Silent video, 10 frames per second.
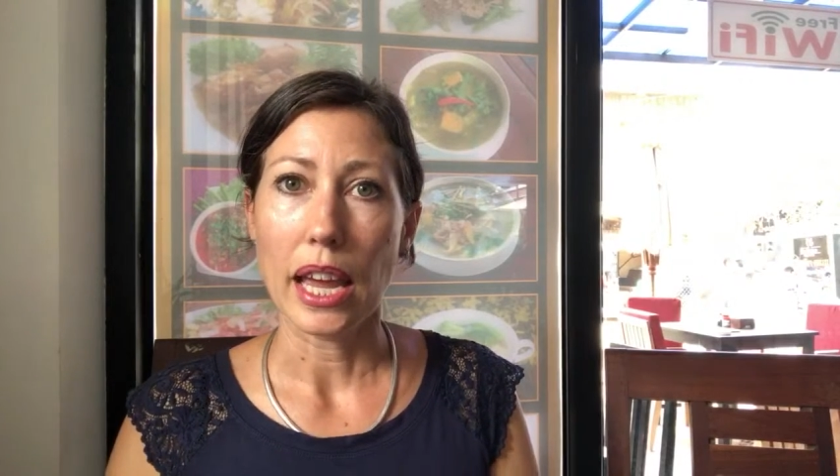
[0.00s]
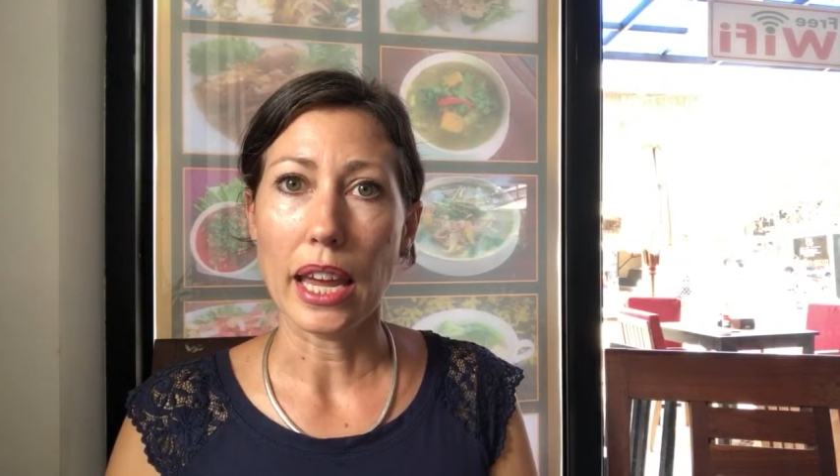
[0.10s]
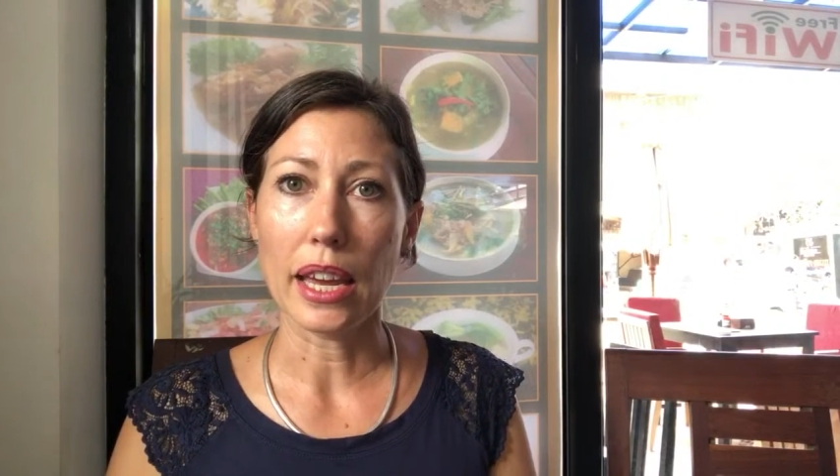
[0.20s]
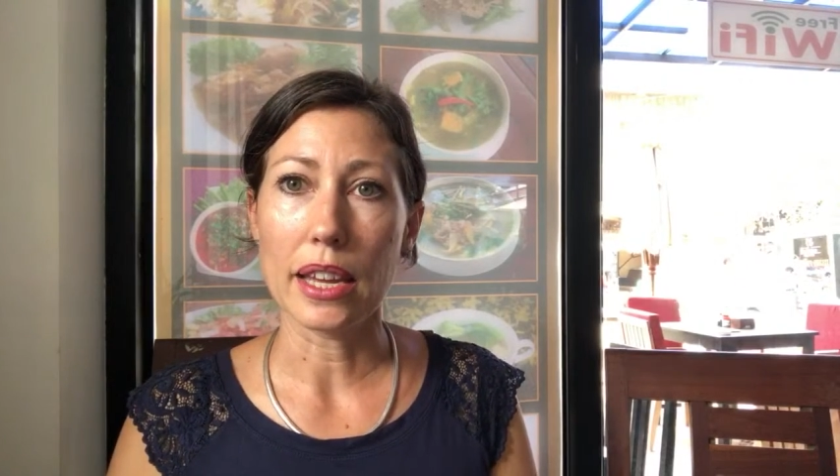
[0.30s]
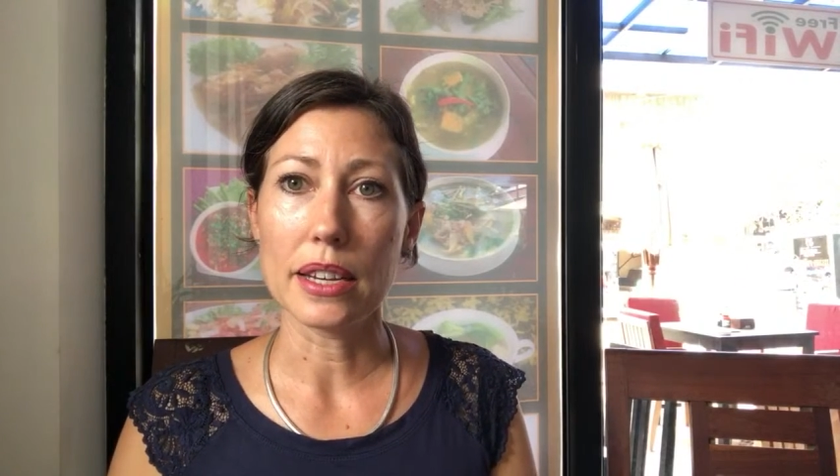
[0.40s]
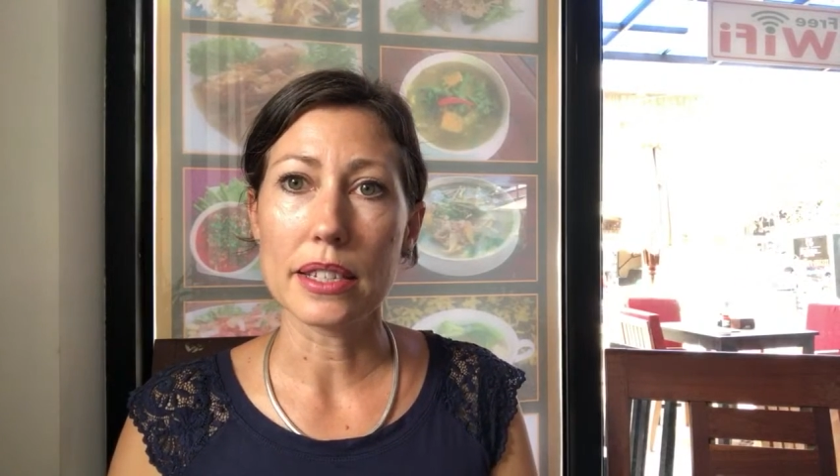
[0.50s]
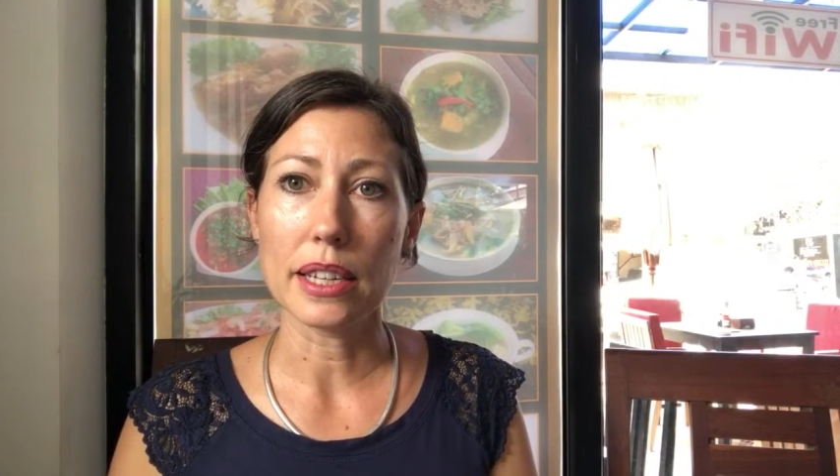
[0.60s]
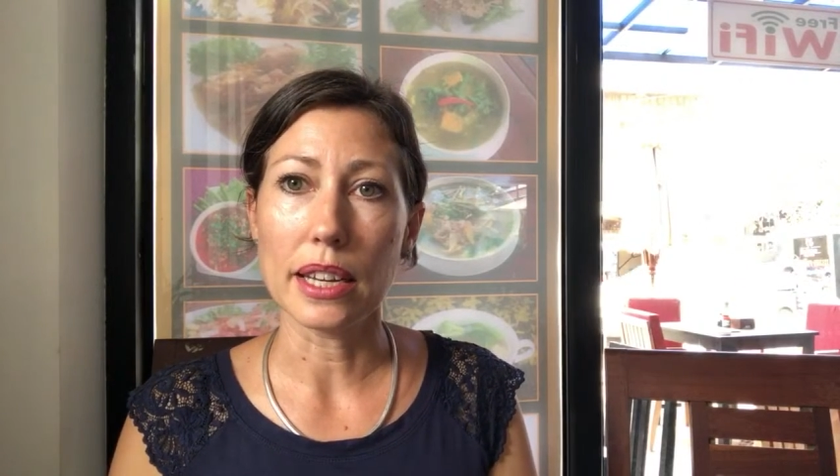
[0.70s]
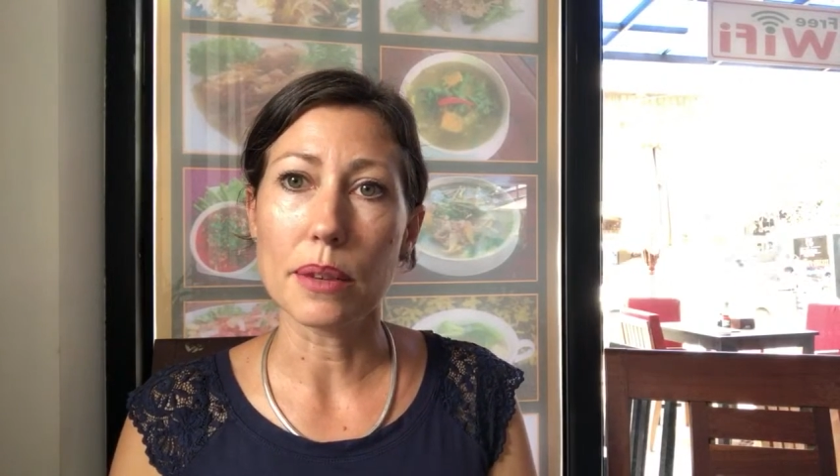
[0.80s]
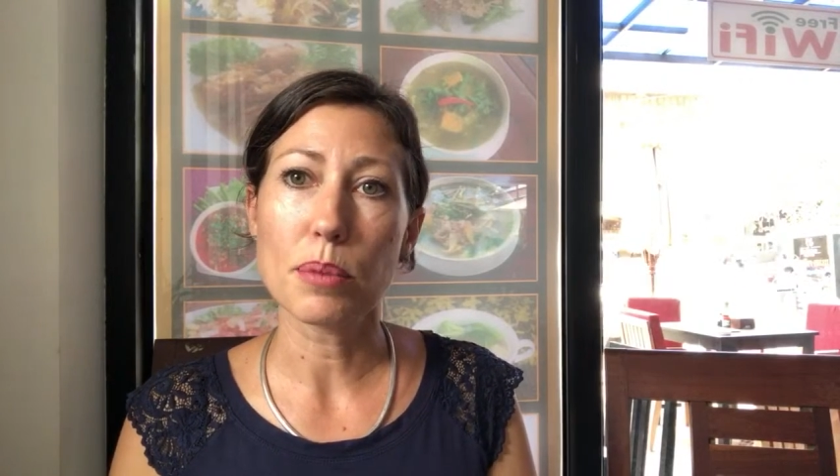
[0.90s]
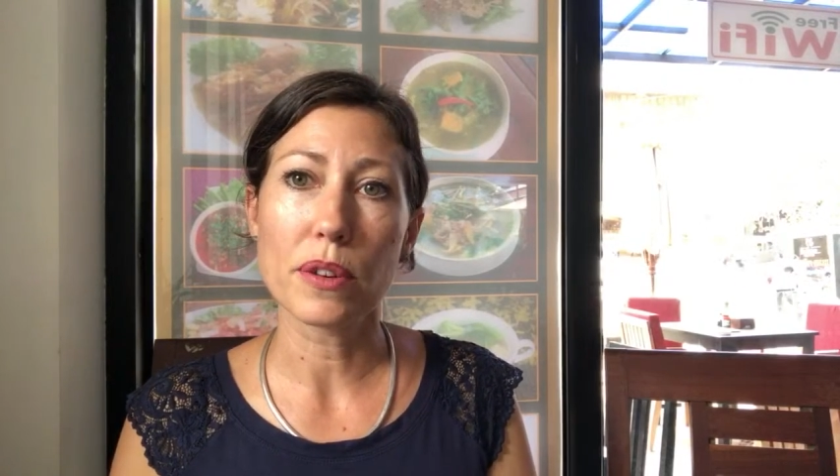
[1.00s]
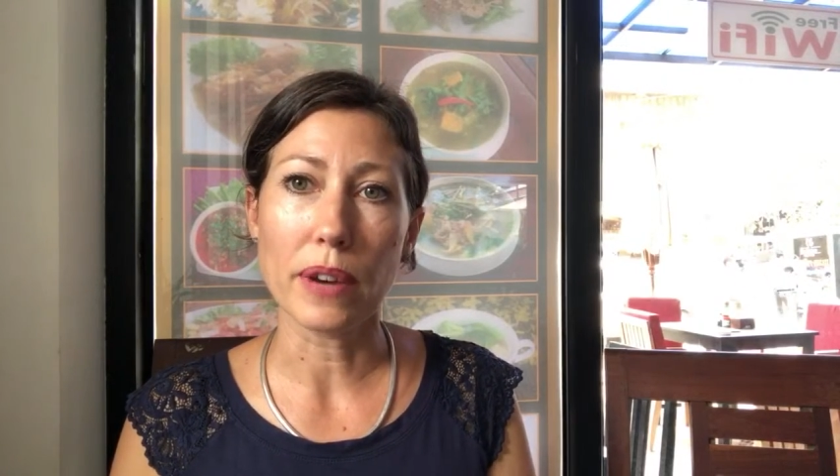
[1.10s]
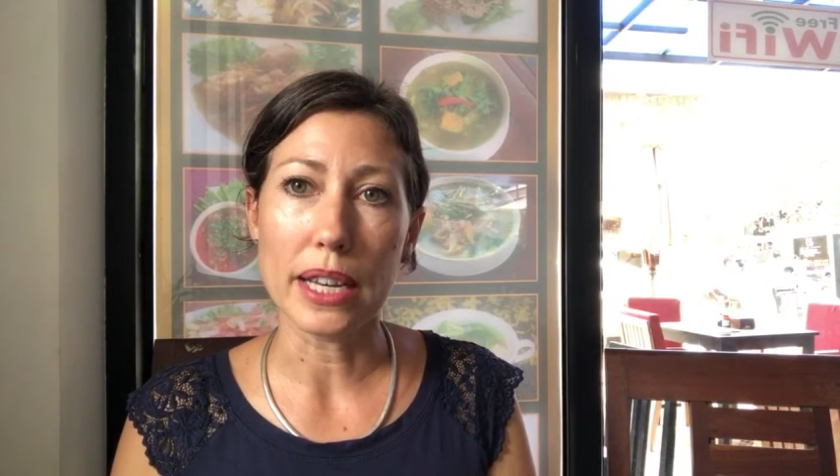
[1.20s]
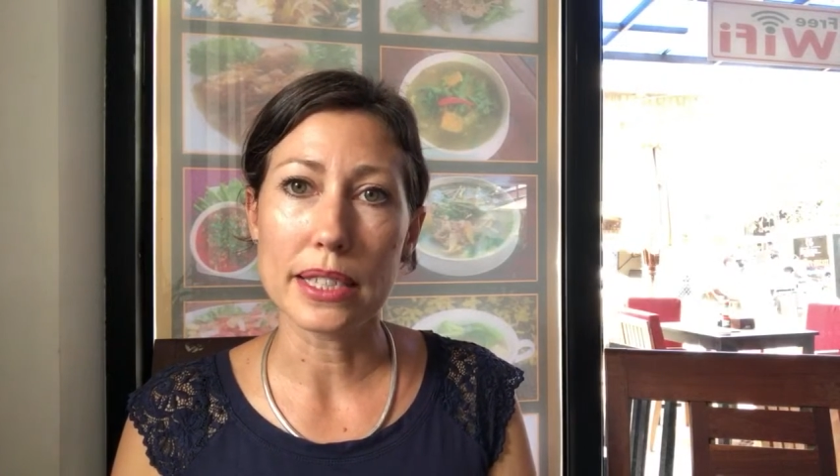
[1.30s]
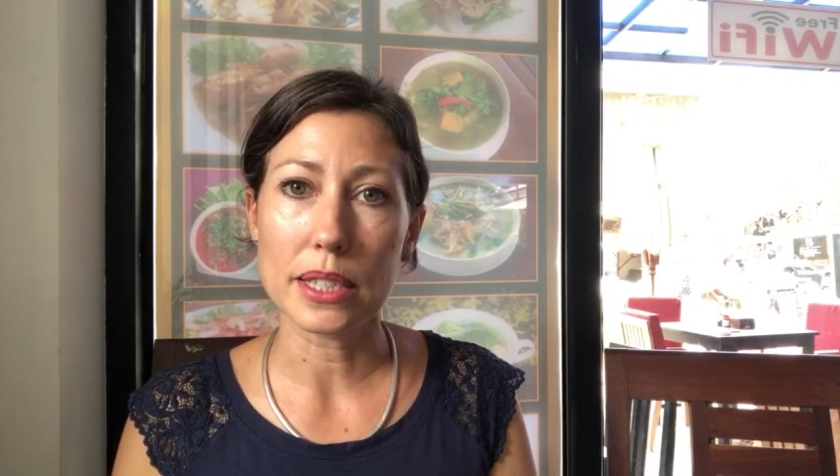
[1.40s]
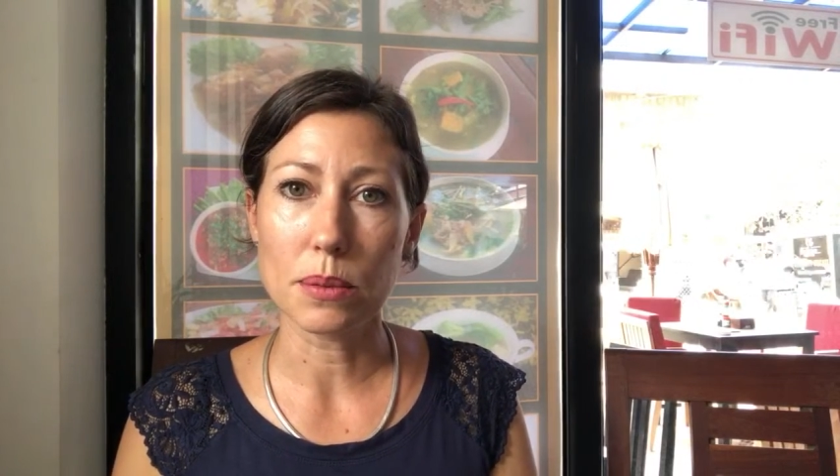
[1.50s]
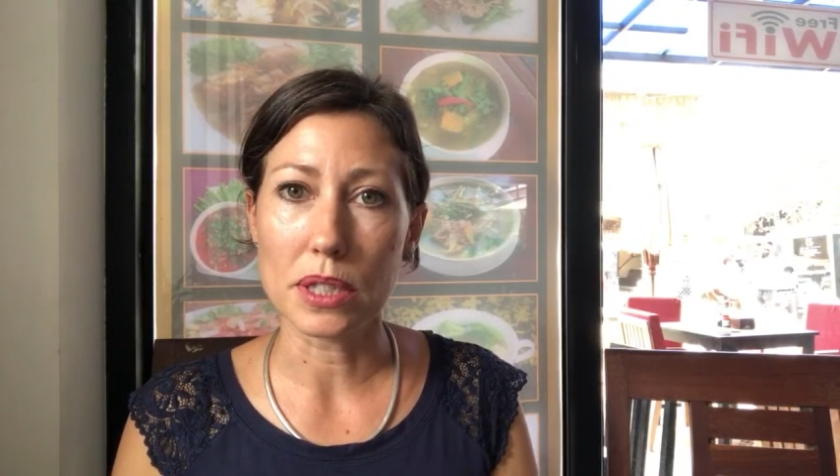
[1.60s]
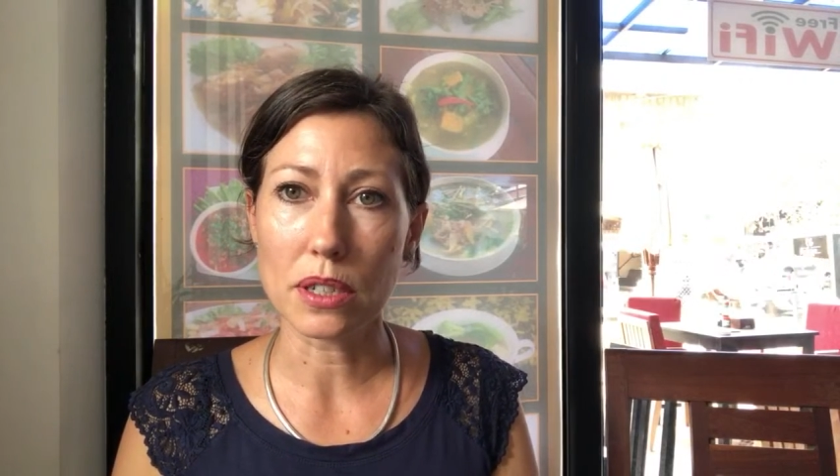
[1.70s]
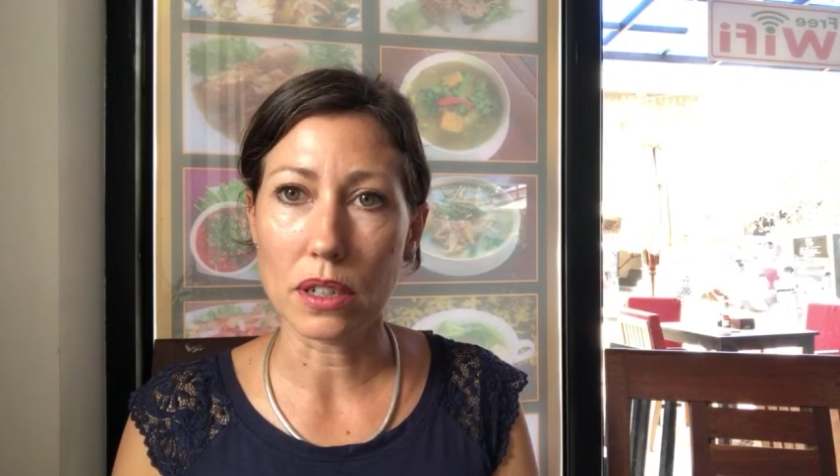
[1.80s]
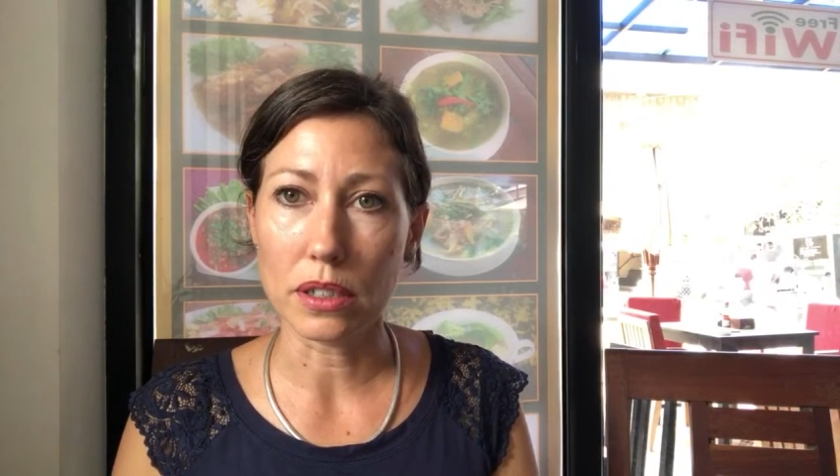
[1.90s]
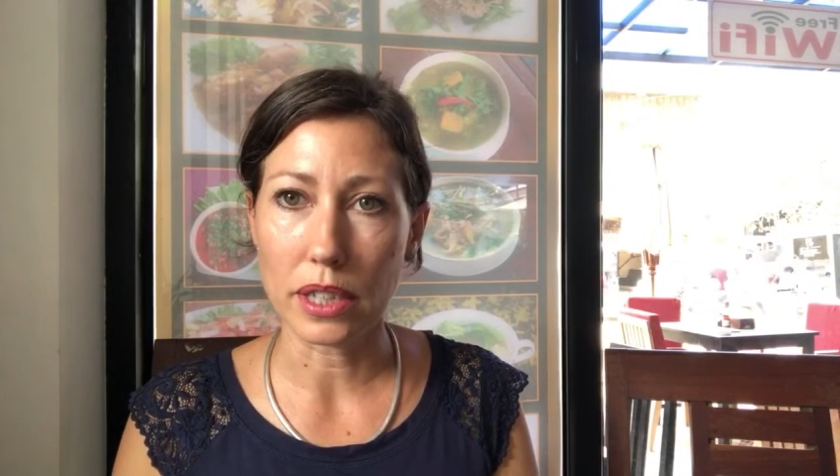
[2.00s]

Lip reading: And it provides us what's called